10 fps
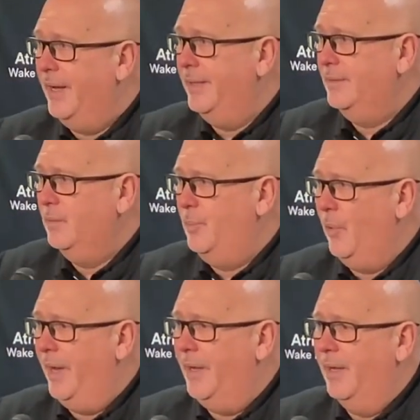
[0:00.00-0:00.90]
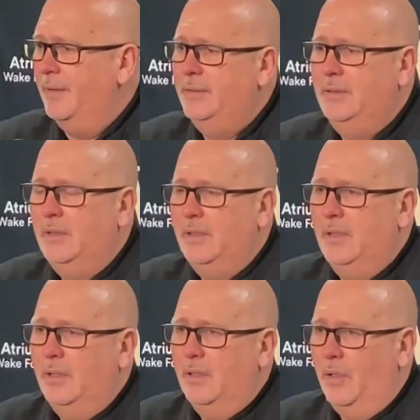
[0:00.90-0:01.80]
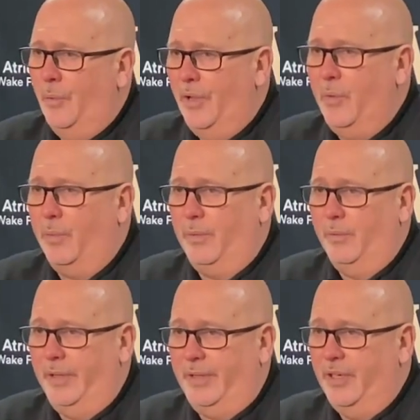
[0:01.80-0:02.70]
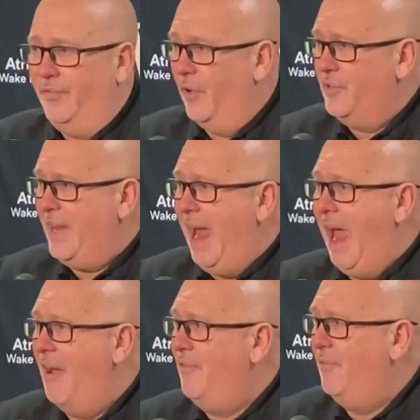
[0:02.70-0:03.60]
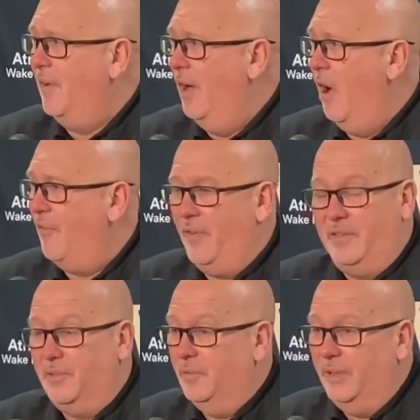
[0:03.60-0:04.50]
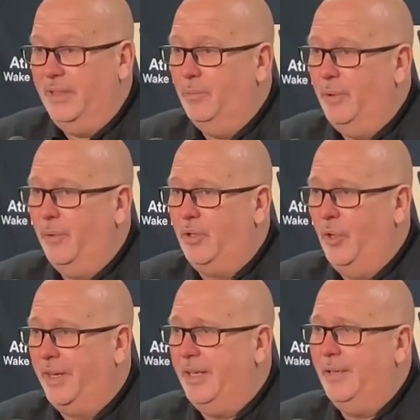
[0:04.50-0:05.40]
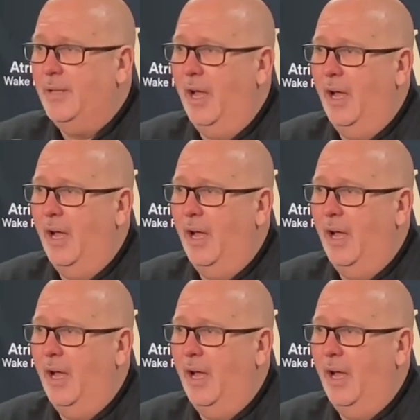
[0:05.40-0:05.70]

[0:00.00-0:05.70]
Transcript: We played a really, really good first half. Offensively, we were clicking.